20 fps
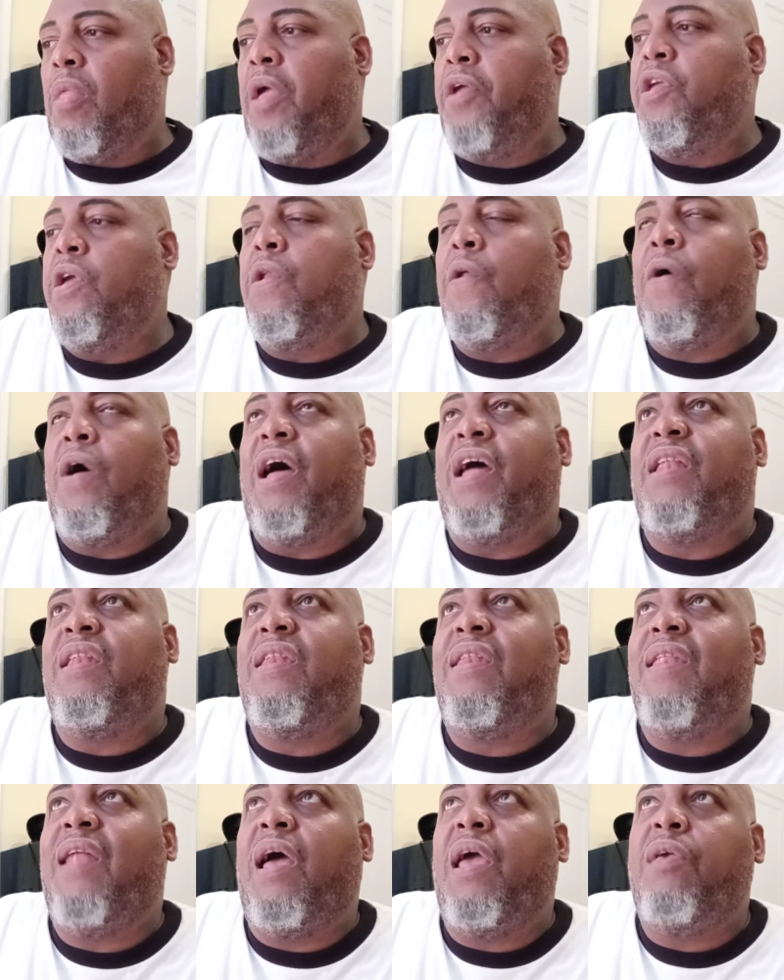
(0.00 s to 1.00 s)
You know,
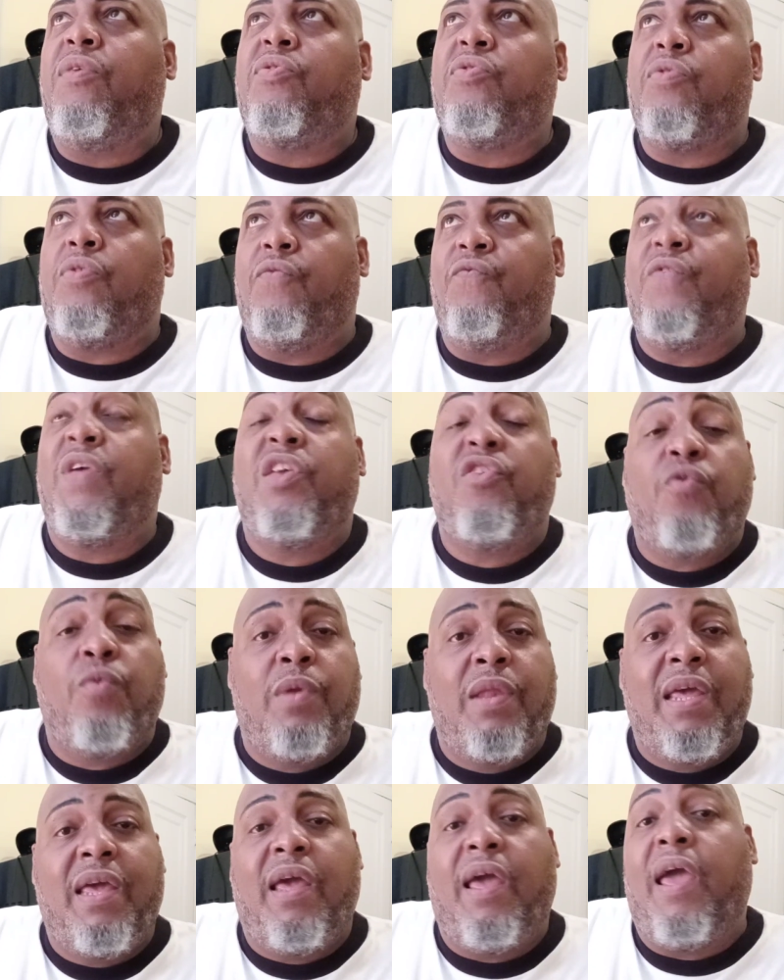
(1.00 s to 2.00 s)

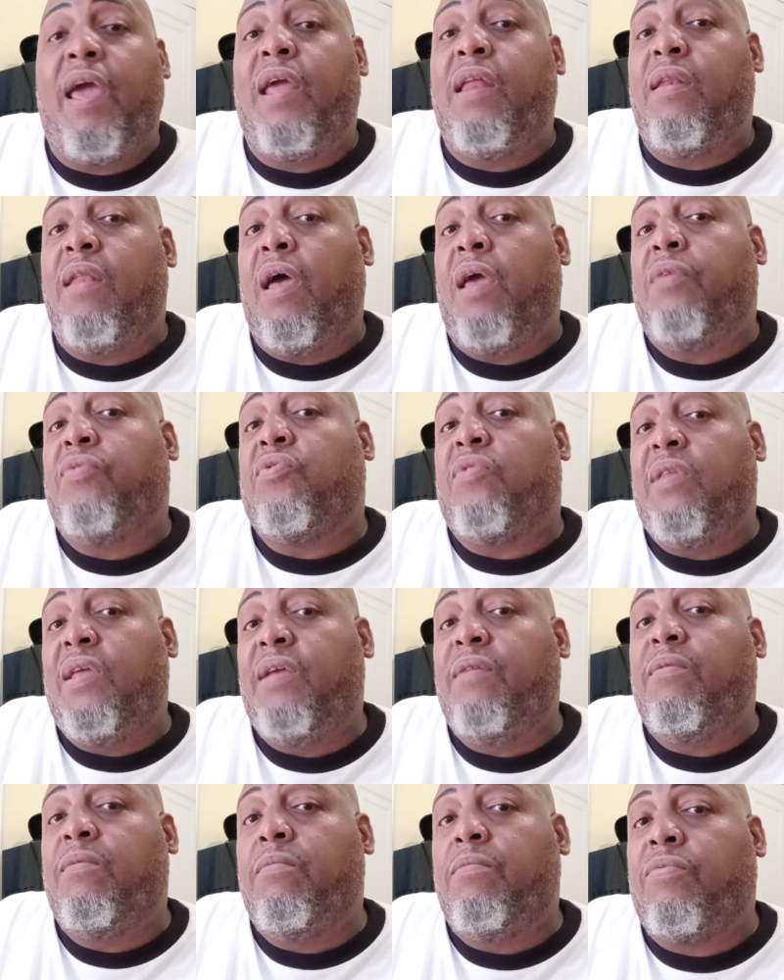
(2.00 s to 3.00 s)
visually, a nice,
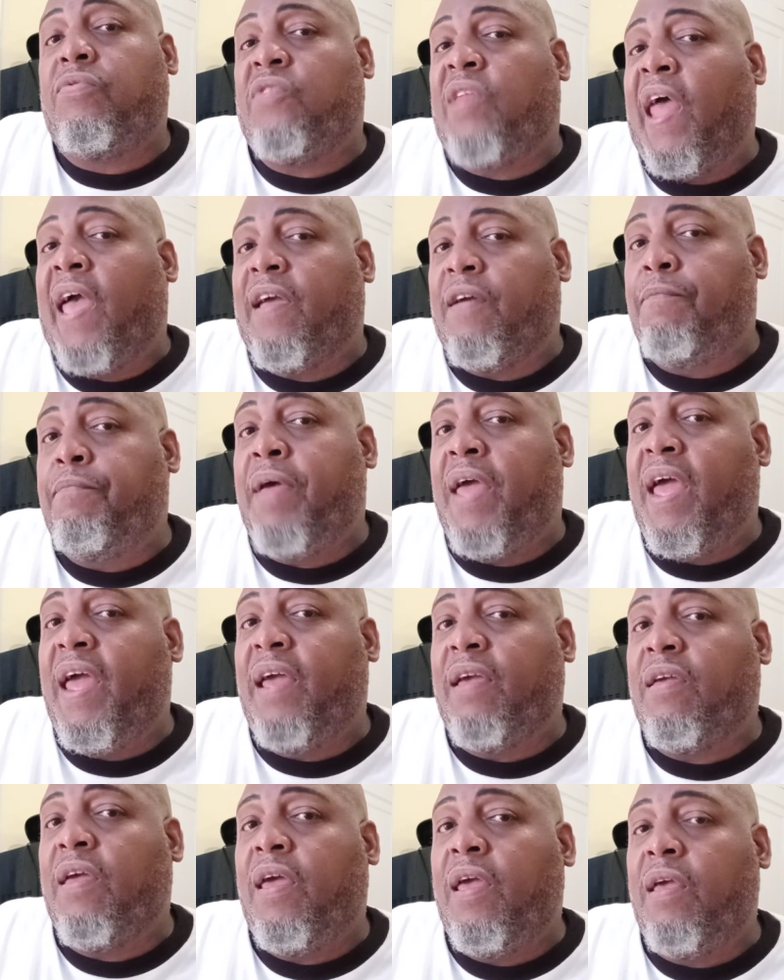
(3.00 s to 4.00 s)
neat stack of
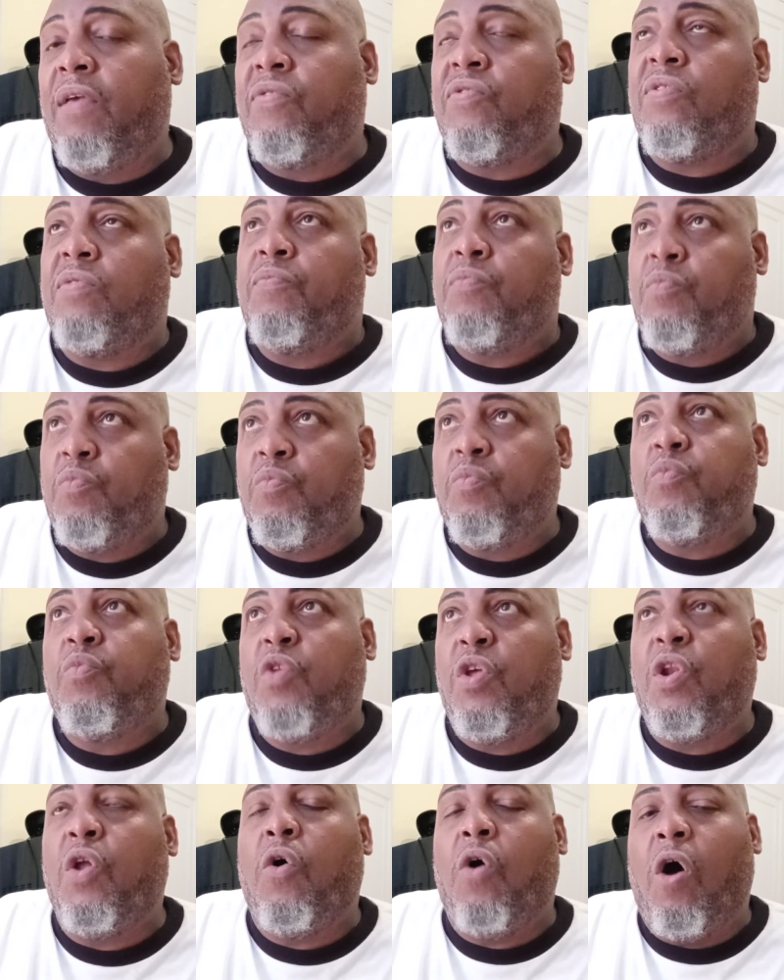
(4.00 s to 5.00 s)
pancakes,
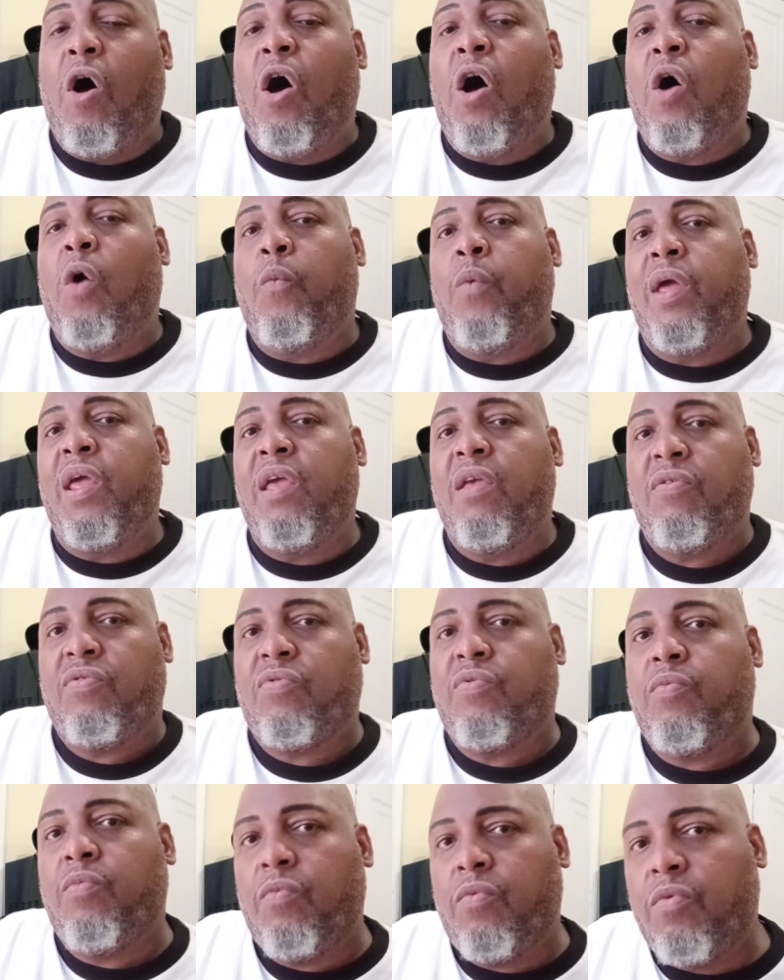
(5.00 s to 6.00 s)
you know,
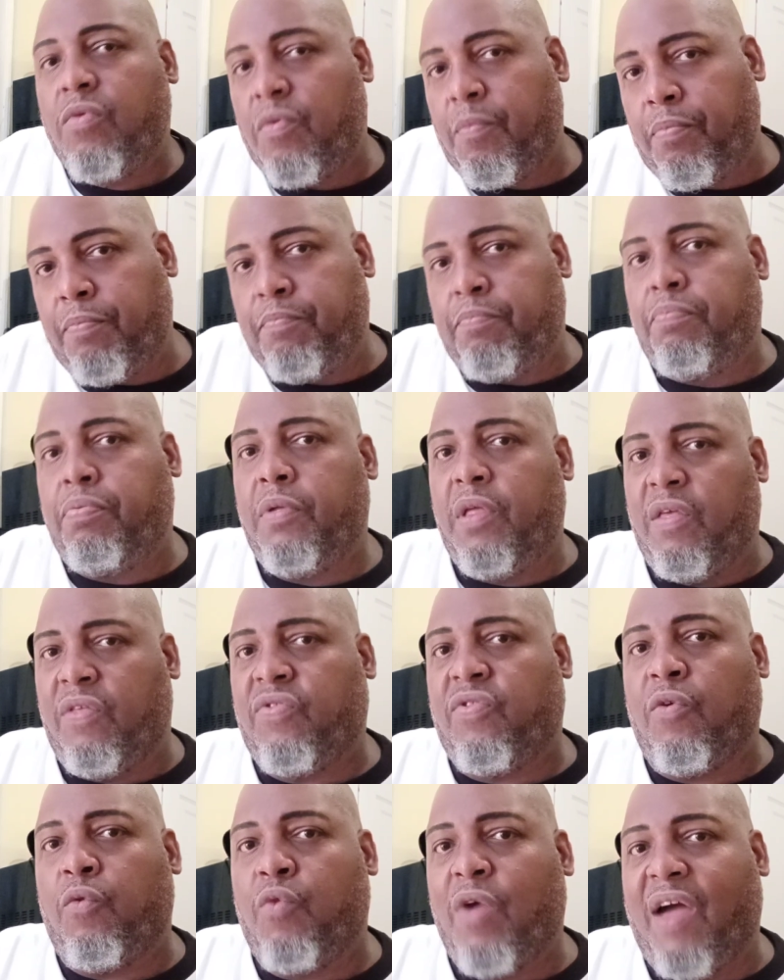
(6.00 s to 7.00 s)
always
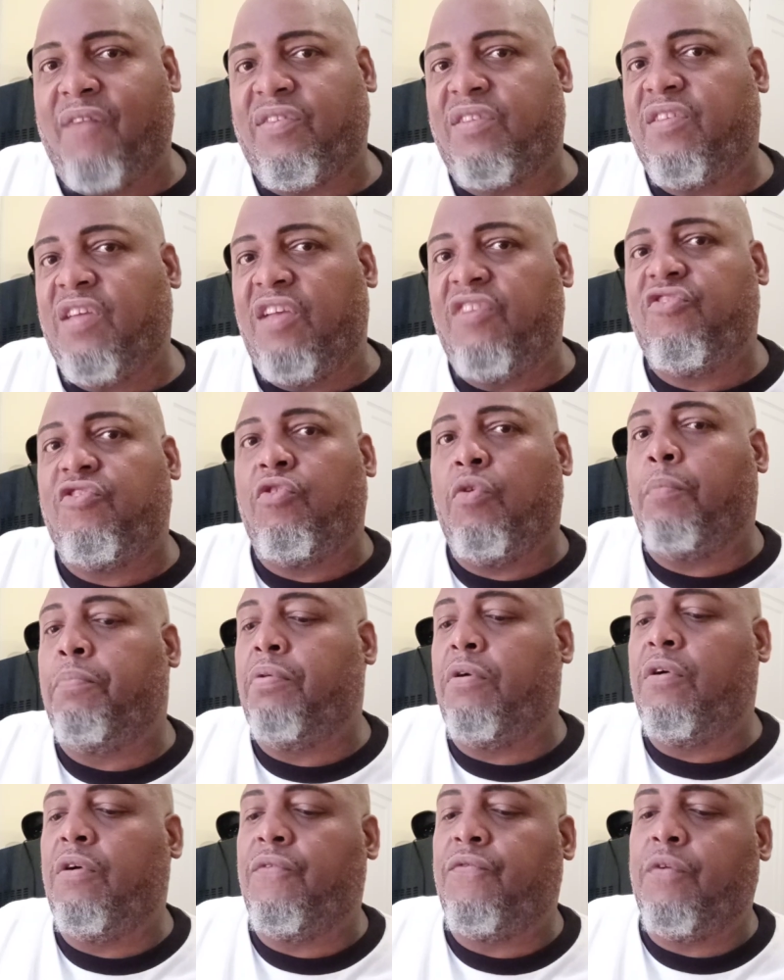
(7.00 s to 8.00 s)
is the gravitational
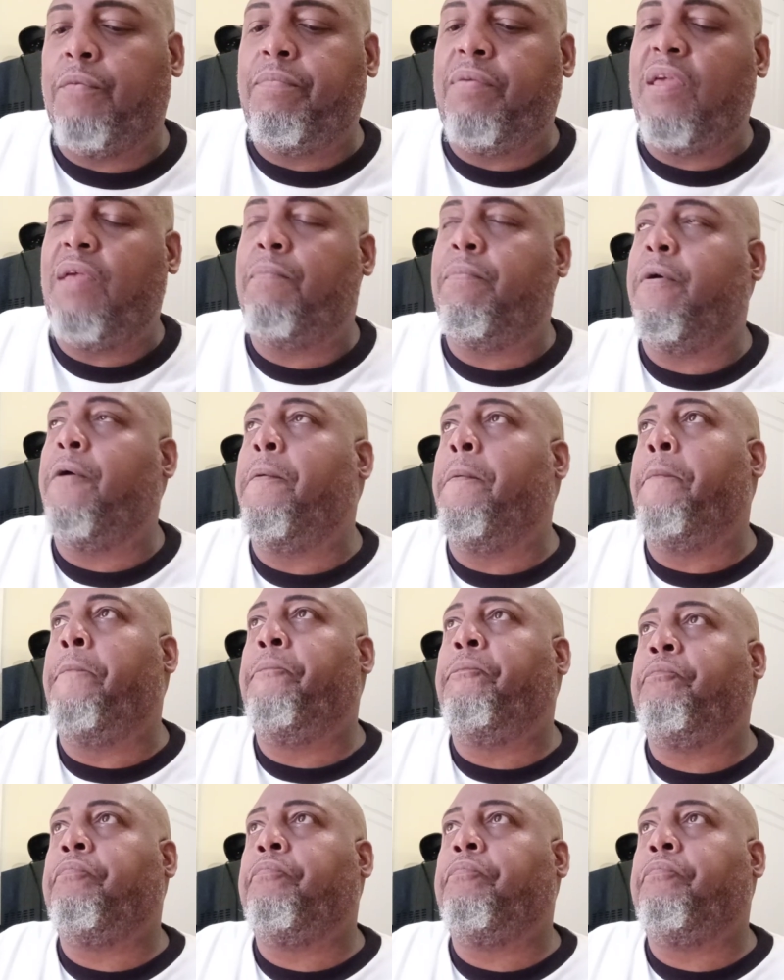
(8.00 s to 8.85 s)
pull for people.